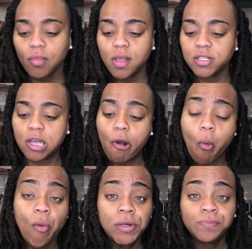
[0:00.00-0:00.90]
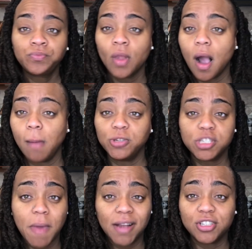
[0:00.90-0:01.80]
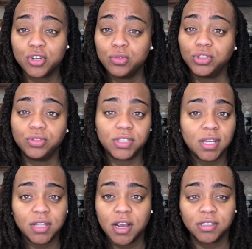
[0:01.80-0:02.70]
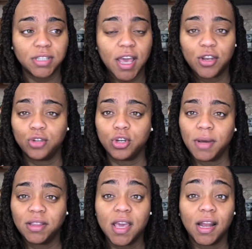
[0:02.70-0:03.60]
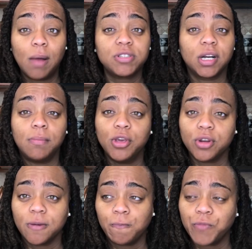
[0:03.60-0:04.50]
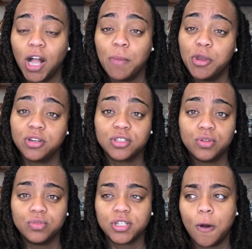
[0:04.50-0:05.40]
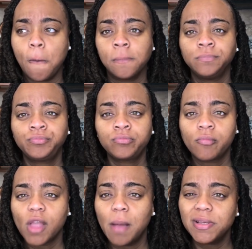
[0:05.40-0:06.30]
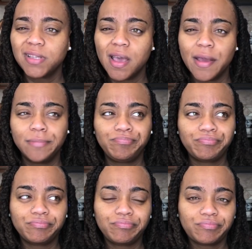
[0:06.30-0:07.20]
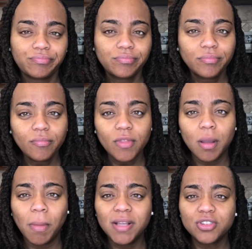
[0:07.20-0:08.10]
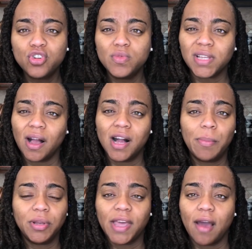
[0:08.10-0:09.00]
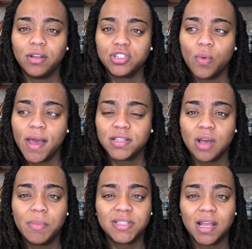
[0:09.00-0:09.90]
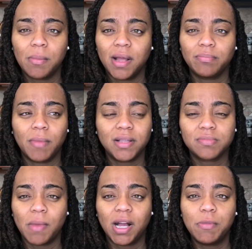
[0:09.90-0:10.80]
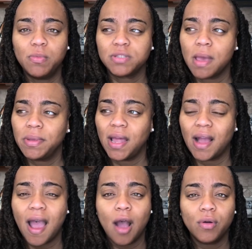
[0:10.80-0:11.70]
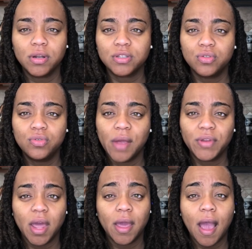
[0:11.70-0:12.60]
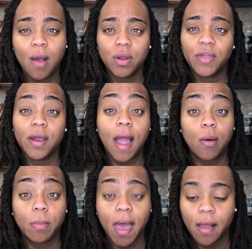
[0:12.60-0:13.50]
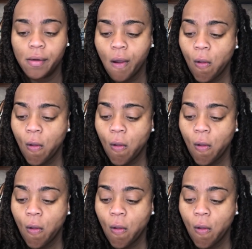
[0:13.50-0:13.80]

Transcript: So I'm just back to school Tuesday and Thursday, you know, doing my thing. And I was a commuter. I commuted to school. So I'm going to say my school was like a couple of counties away. So I'm going to say that my commute was maybe like an hour to school every day, hour there, hour back.